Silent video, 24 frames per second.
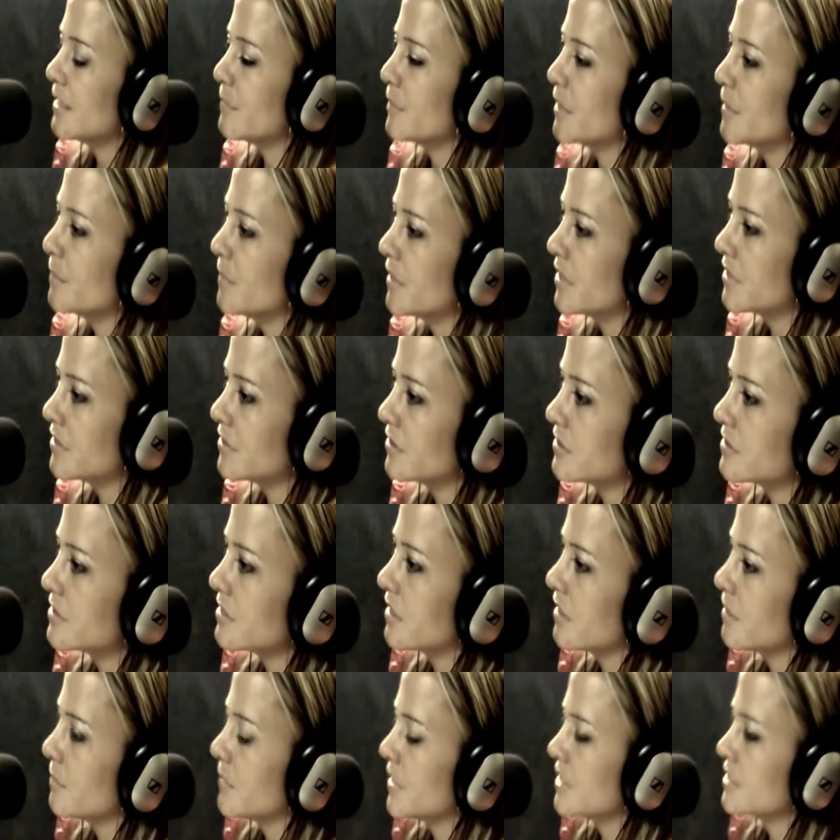that my
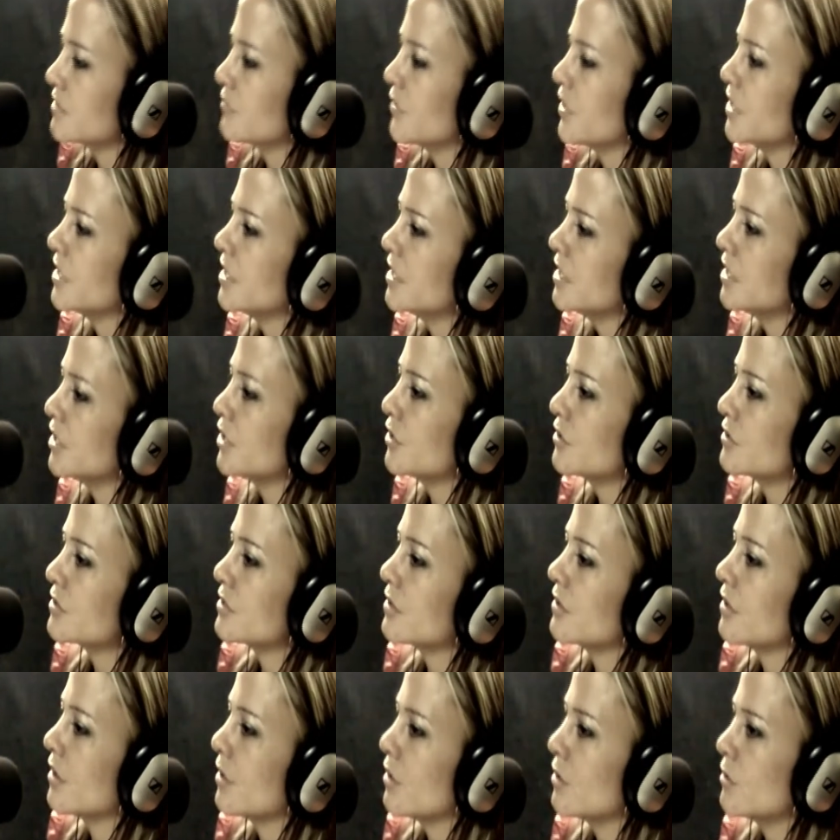mother's best friend
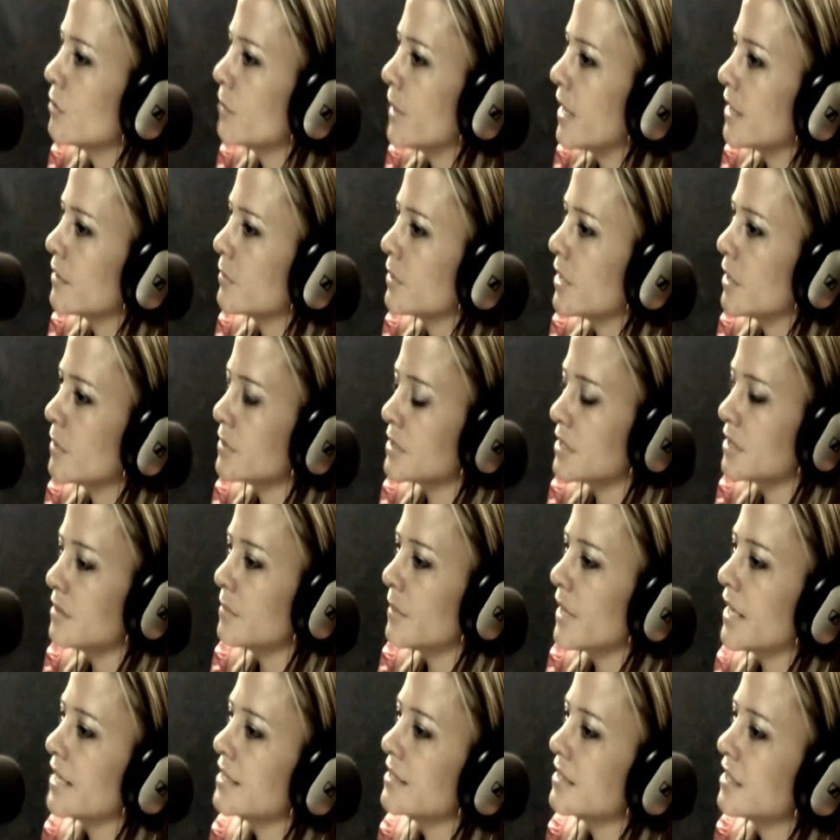years ago, back when I was
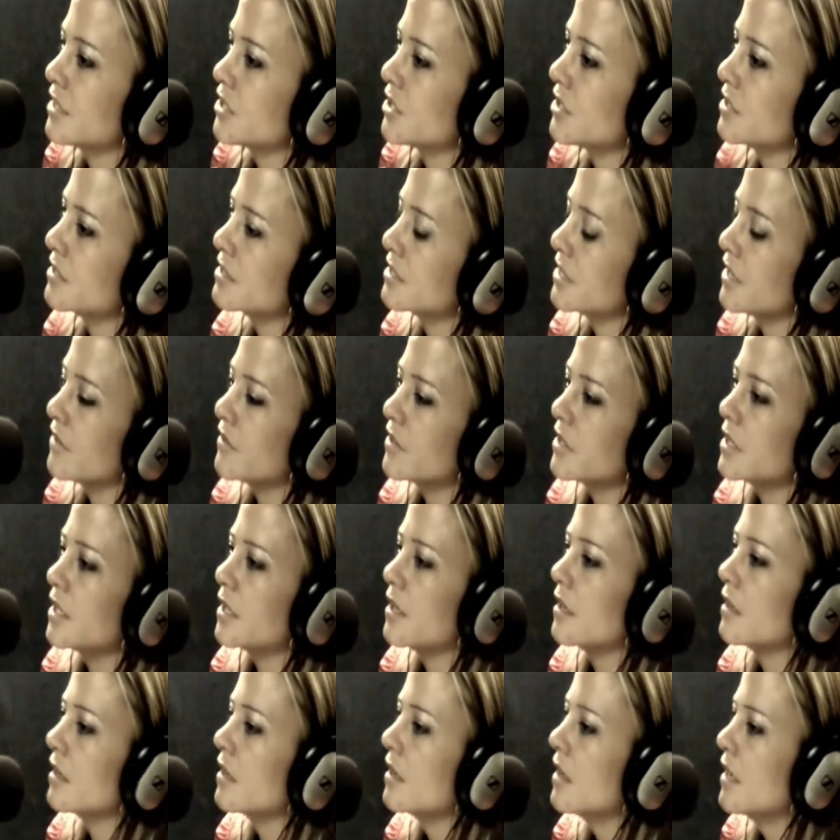in my addictions and
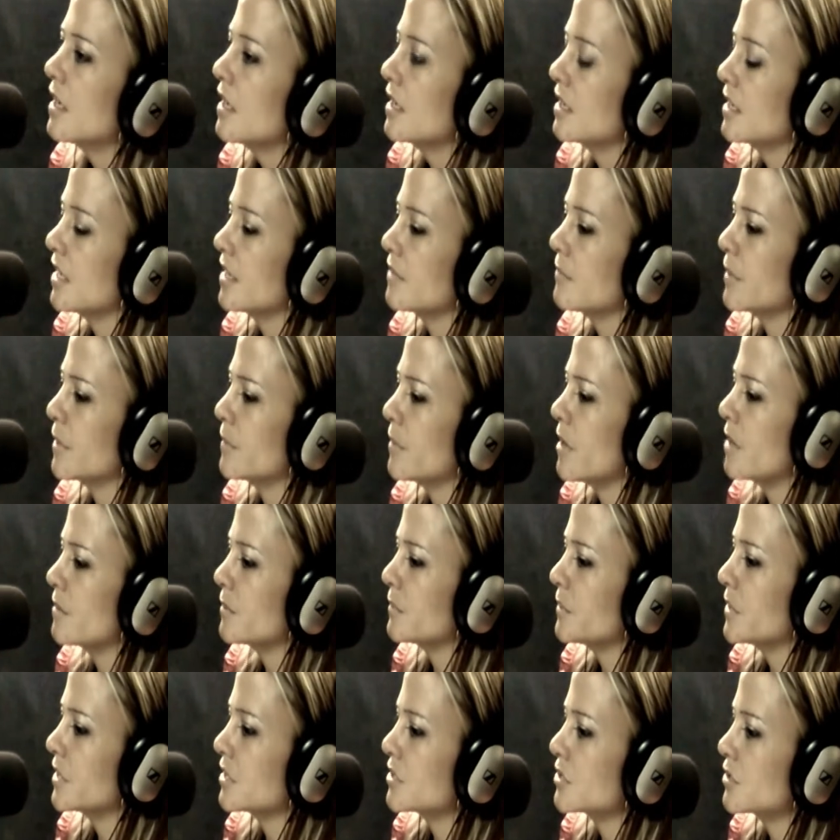everything, gave my
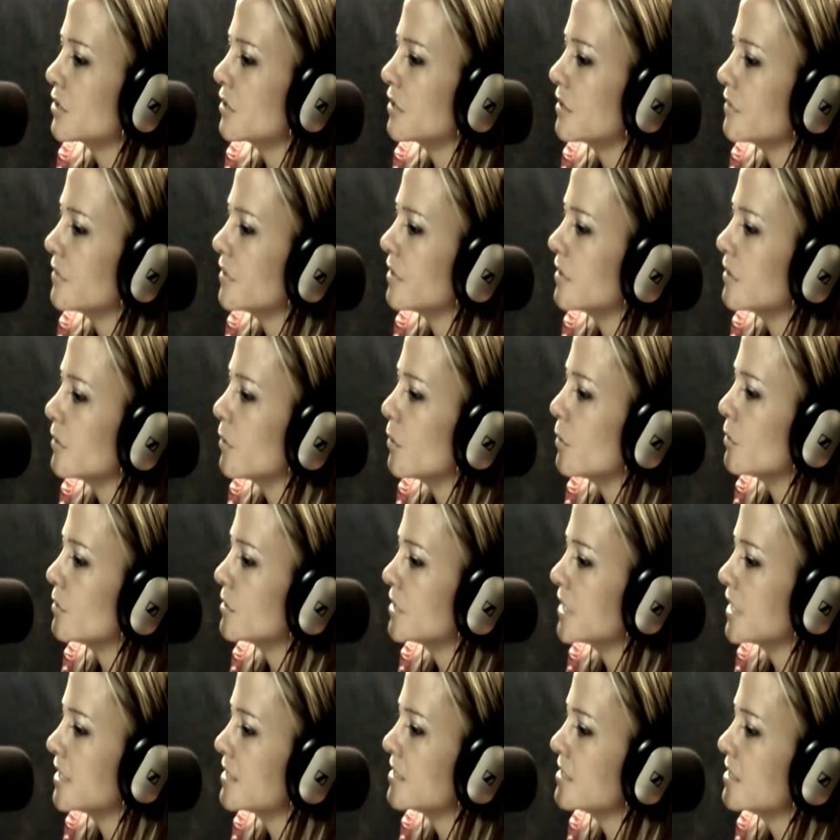mom a picture of an
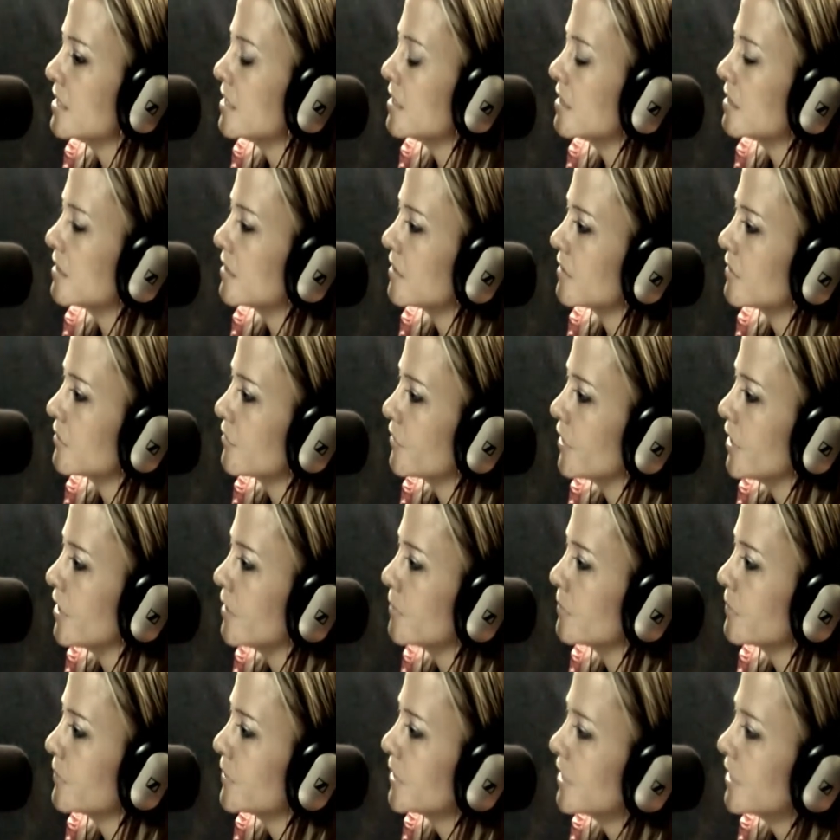old antique
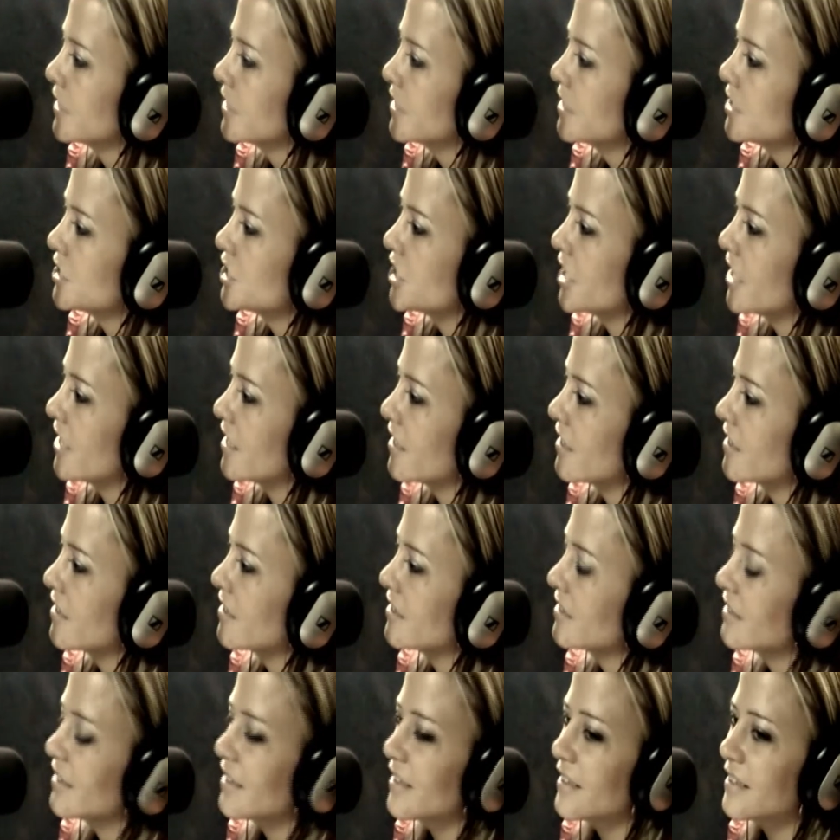
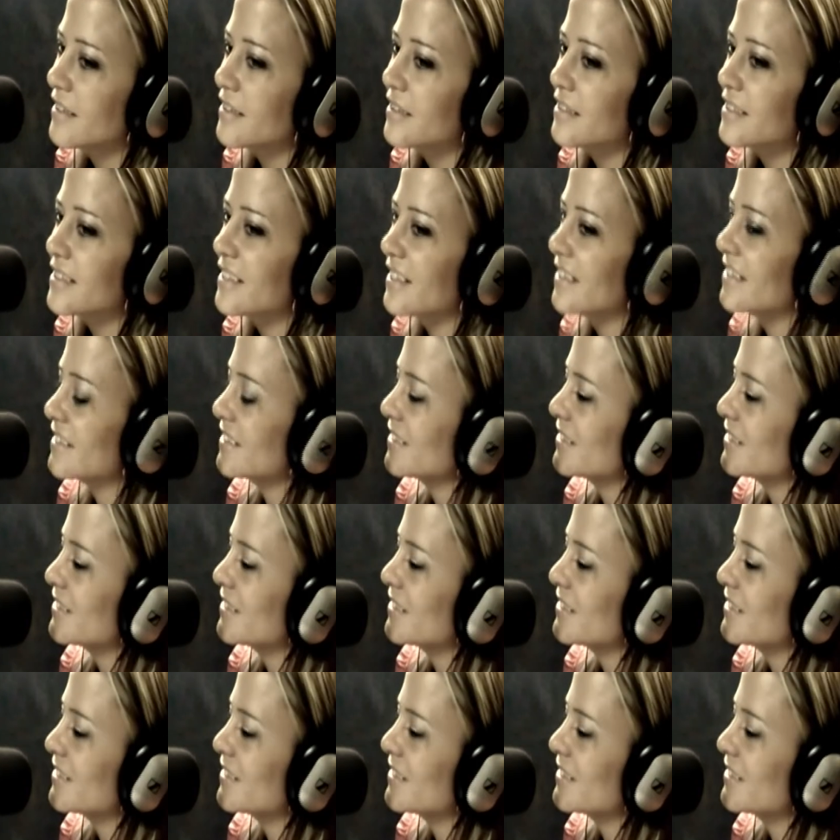chair, and